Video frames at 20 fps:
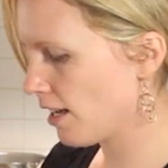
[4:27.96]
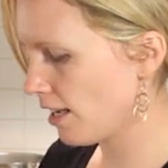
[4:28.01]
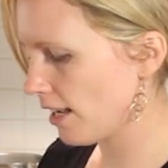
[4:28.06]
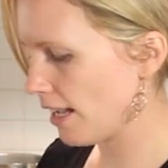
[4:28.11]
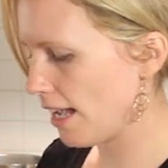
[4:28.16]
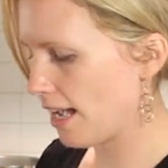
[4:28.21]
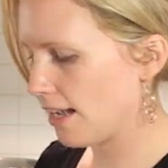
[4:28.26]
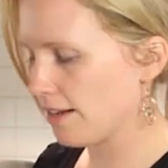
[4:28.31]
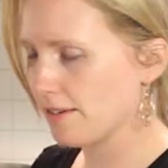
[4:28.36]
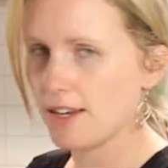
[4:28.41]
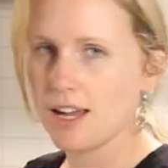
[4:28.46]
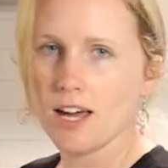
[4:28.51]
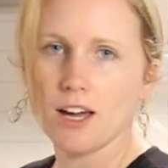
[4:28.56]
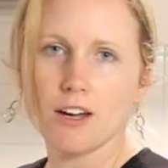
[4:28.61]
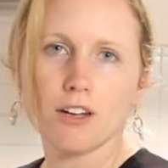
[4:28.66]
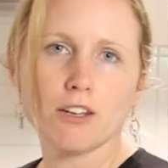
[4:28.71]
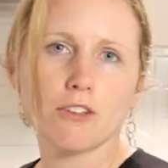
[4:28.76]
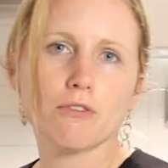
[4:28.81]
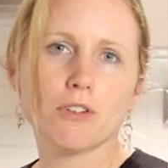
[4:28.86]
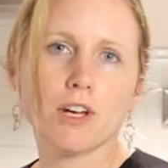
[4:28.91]
Okay,
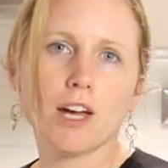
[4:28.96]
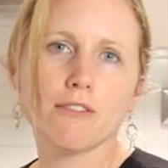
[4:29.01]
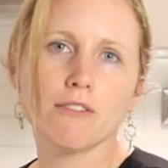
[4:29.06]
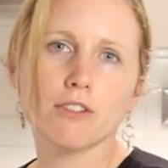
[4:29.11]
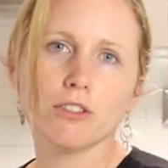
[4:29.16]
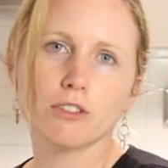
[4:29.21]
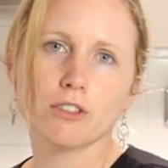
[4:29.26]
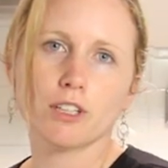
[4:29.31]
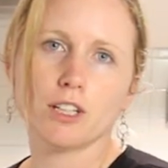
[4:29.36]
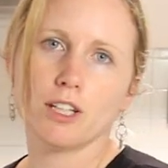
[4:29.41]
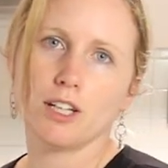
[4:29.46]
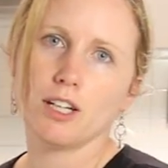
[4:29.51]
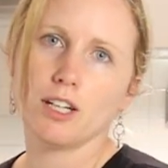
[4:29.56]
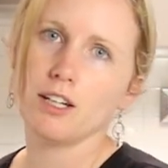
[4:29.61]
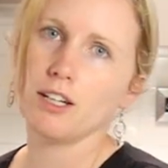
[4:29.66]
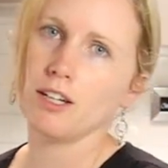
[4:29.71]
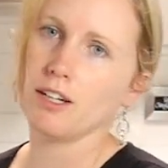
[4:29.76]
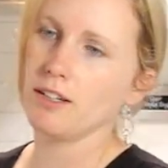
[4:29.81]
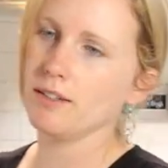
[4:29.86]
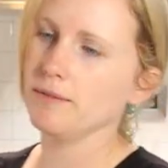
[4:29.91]
now if we have a look in
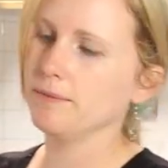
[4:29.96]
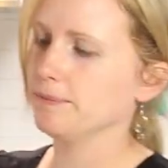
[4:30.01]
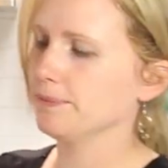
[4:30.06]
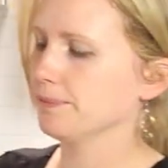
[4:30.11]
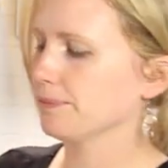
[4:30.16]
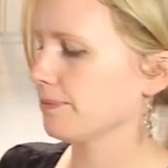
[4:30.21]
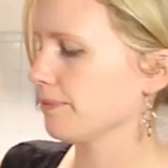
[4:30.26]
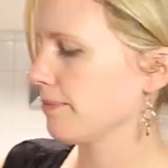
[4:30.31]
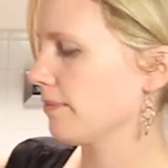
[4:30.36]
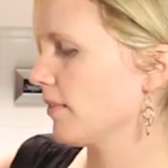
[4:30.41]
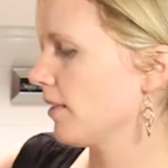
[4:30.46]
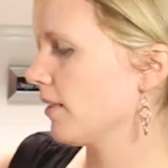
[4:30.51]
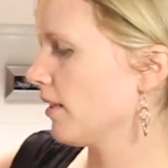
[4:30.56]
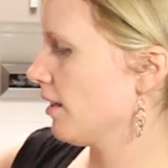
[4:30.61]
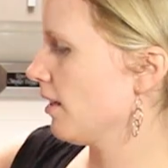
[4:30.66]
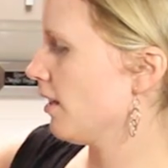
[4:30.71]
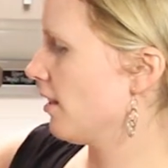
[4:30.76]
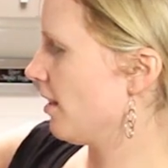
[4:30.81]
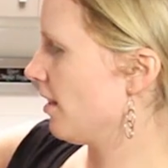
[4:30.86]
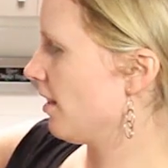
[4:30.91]
here,
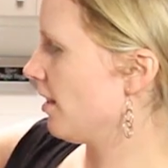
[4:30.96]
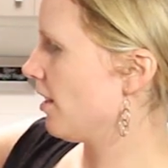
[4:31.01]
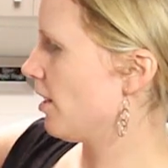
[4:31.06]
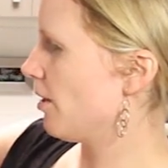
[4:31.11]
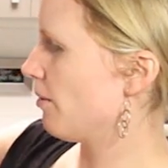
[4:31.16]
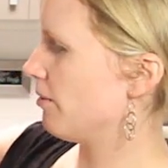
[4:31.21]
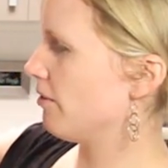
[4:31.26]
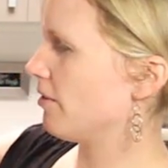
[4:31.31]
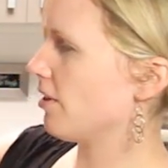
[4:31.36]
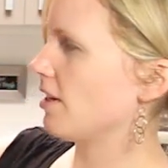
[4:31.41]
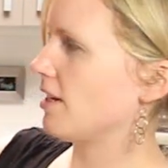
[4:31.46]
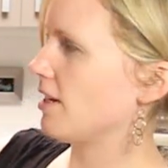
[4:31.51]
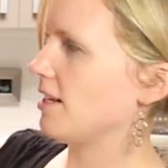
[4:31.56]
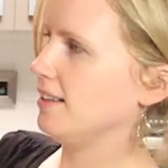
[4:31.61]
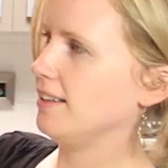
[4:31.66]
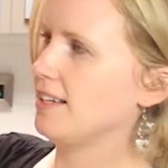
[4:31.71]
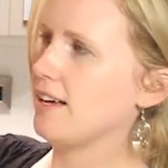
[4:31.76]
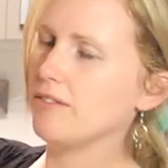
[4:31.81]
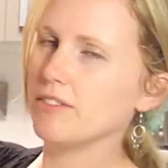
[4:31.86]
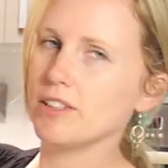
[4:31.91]
we've got a
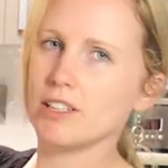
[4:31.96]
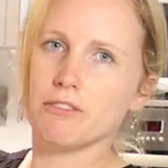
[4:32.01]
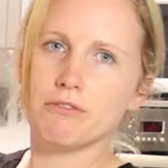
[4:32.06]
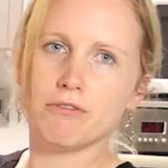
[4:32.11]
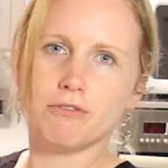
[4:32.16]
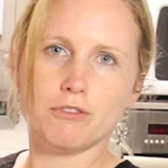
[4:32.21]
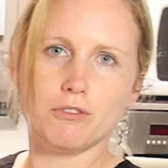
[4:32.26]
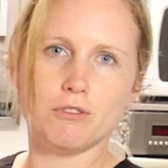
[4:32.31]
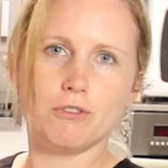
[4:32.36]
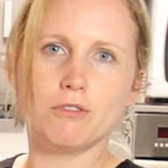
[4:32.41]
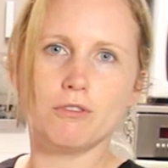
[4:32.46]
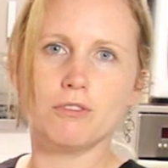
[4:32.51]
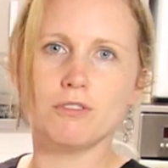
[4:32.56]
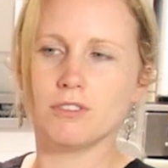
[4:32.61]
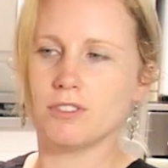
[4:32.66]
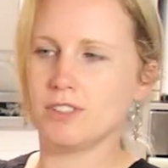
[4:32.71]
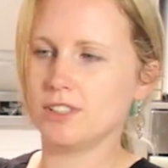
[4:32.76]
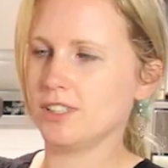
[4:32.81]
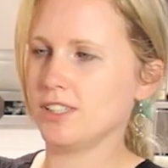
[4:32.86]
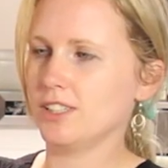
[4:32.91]
lovely full
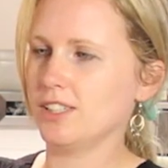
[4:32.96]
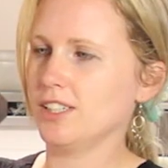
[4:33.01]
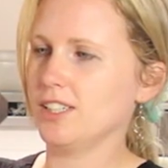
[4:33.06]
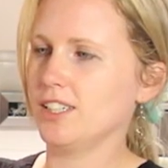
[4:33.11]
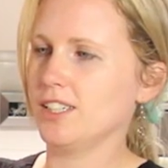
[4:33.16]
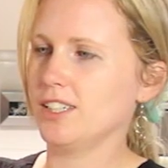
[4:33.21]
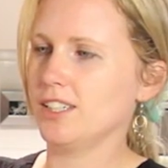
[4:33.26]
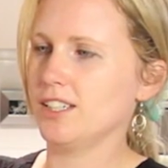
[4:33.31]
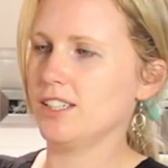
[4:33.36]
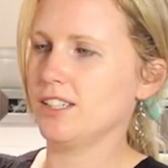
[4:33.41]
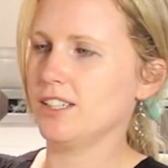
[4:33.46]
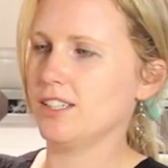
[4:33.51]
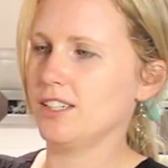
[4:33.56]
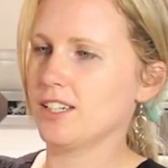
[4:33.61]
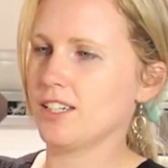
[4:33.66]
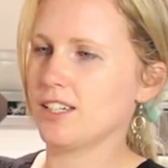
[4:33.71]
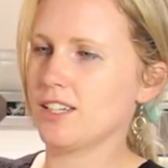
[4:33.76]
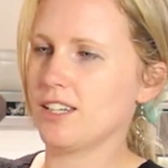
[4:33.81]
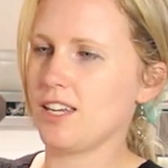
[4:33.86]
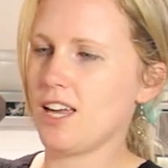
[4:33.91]

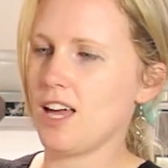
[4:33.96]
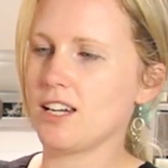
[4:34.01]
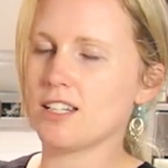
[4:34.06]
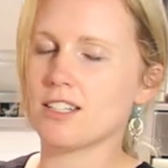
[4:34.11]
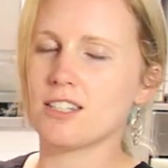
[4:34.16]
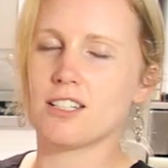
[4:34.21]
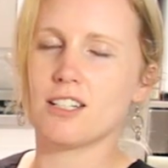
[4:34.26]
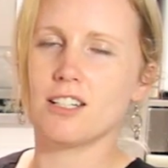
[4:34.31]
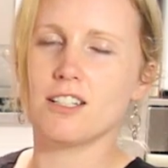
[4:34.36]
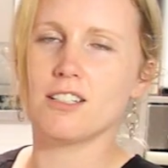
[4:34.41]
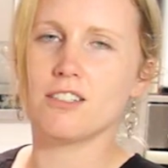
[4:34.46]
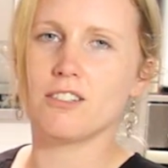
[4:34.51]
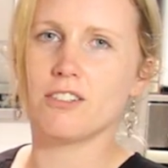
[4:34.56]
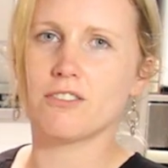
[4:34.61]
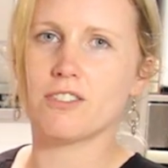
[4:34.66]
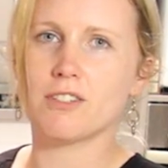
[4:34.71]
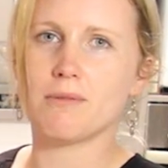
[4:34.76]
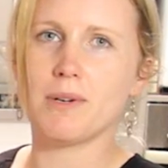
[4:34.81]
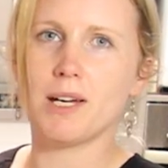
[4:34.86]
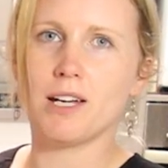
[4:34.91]
canister
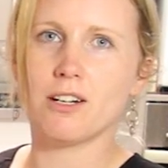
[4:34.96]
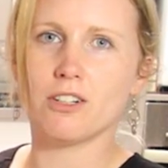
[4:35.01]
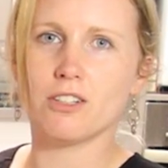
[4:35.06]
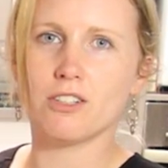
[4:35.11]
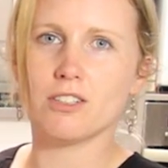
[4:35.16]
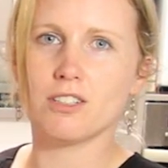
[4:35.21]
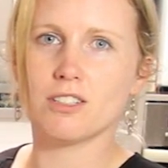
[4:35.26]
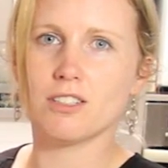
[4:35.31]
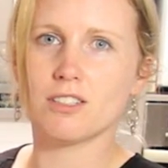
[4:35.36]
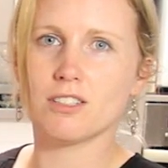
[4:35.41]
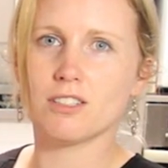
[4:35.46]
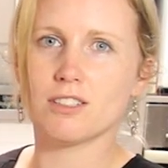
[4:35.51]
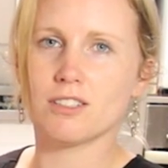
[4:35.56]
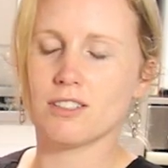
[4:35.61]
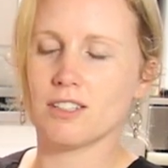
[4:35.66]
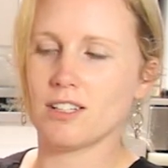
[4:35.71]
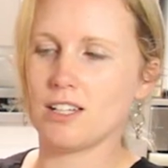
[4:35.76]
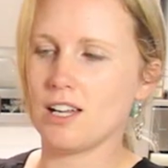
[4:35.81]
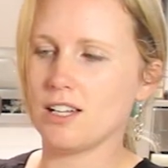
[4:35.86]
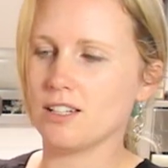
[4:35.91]
of tomatoes,
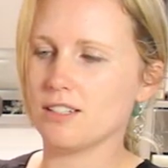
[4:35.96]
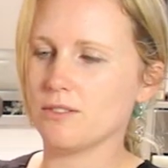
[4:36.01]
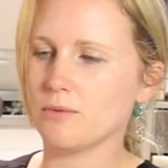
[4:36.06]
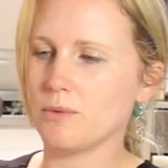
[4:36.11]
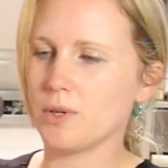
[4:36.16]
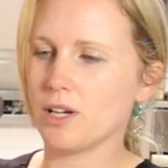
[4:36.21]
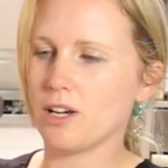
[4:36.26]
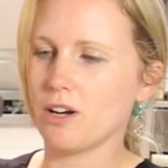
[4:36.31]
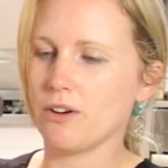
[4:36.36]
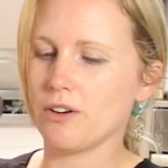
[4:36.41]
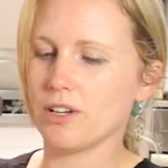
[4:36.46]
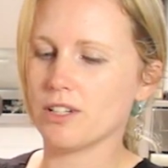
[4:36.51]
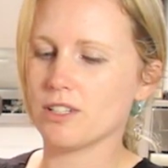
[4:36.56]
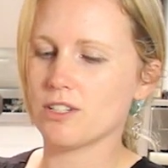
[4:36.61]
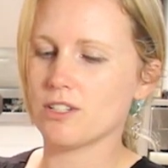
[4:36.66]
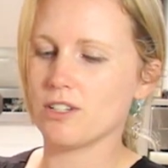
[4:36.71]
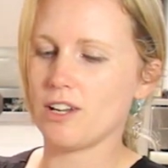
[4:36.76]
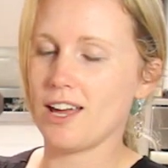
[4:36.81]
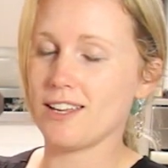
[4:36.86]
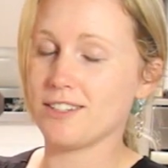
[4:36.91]
and we're going
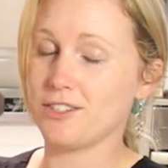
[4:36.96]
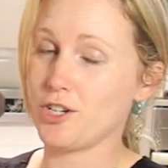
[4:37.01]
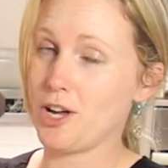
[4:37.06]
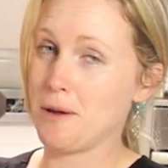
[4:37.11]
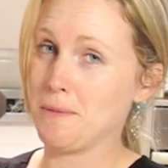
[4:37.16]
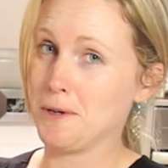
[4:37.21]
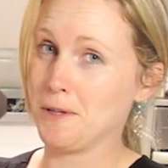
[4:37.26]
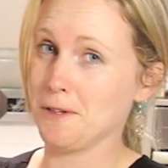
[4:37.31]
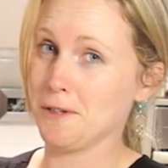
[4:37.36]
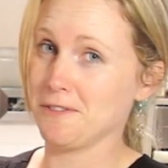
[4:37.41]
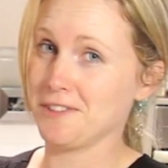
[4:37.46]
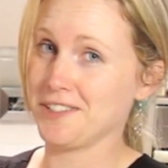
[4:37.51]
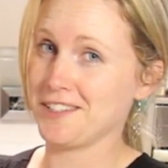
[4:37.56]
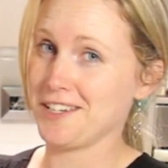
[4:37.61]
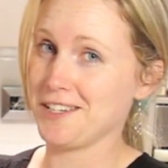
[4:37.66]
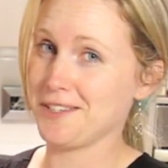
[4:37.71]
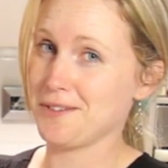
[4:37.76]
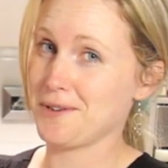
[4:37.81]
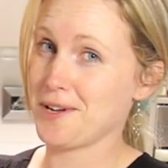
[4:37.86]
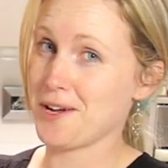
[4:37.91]
to, as Jamie Oliver
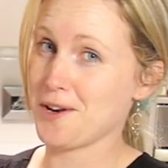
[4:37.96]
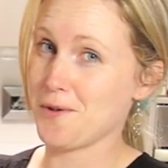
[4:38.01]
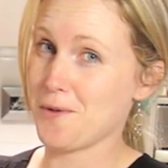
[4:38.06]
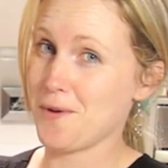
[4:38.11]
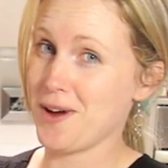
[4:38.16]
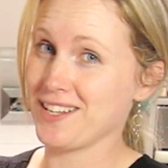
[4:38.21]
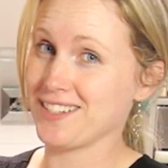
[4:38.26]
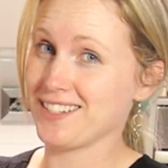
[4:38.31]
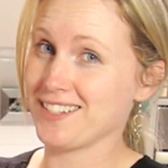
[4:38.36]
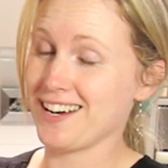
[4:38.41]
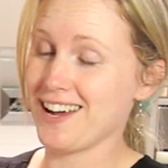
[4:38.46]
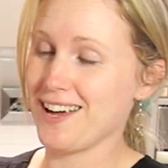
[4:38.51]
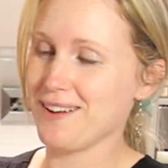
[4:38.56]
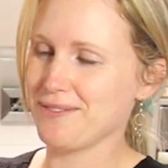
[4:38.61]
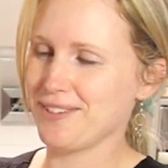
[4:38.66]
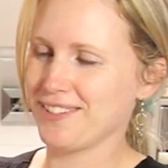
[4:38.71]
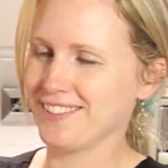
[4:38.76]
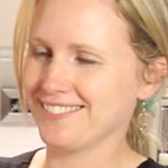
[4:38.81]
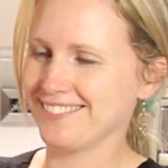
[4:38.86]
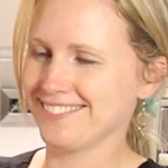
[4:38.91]
says, we're going to wazz it up
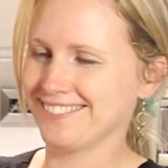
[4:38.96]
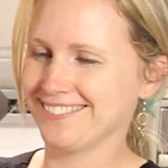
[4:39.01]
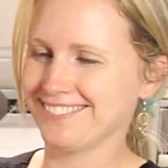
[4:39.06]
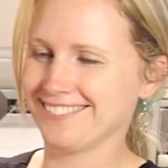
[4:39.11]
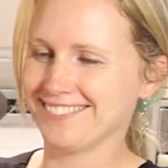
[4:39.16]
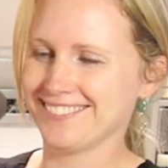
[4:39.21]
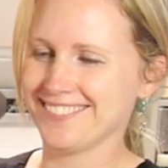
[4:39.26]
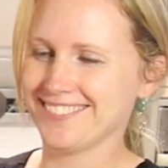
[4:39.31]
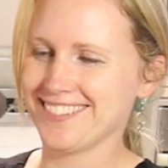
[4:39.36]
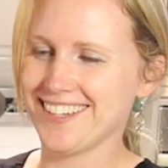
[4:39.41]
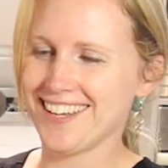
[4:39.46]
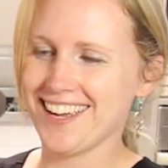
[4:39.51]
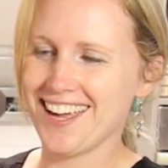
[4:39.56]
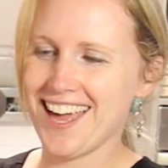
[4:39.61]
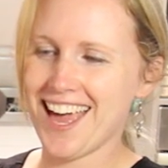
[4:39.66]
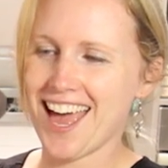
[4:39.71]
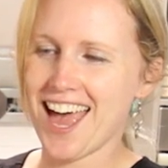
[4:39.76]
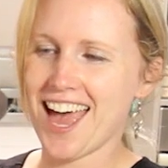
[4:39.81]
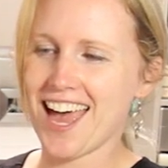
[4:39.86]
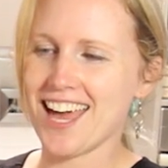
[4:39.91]

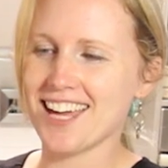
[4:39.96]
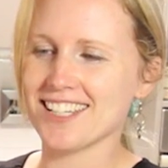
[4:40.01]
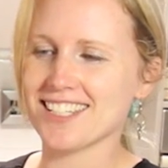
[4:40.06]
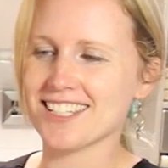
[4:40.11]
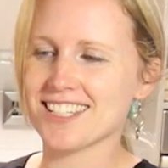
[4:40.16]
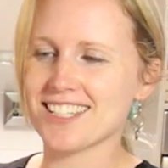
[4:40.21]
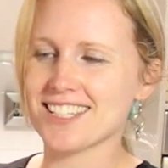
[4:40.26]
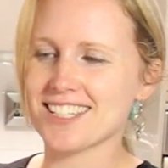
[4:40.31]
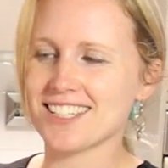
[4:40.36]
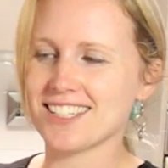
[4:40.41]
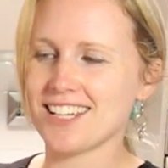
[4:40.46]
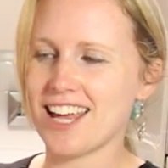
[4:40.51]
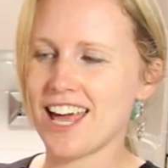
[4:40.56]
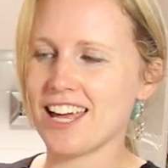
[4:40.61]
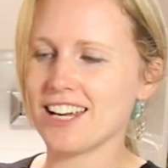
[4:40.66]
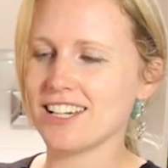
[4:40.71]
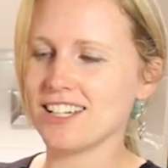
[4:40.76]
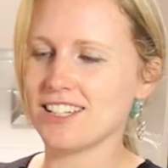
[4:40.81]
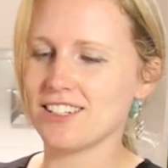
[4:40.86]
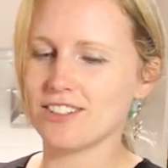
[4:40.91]
and
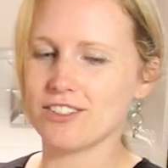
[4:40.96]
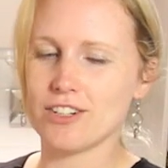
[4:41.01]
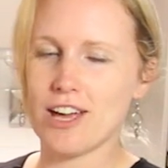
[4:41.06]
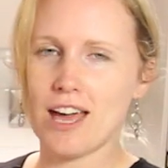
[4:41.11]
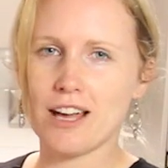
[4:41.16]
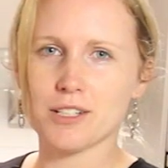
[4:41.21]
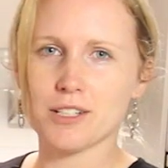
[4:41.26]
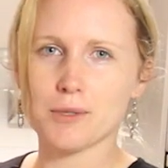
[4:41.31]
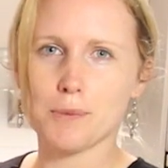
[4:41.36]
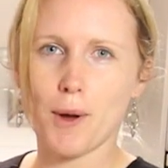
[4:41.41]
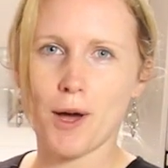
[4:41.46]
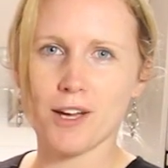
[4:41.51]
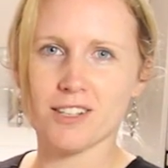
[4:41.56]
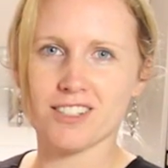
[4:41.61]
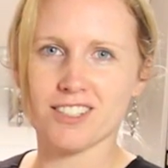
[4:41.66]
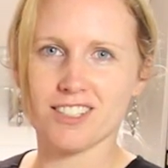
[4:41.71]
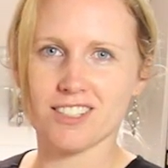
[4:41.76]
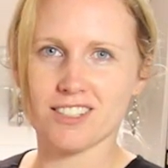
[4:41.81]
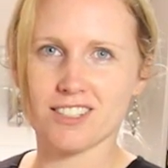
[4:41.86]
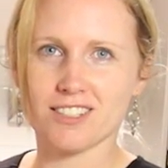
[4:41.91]
add in our
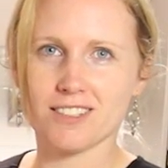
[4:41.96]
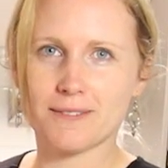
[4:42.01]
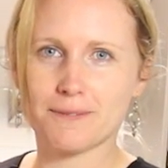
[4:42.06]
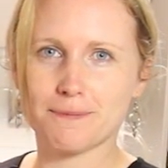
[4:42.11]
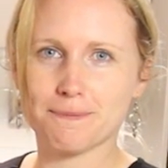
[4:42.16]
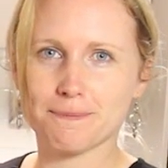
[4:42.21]
spices.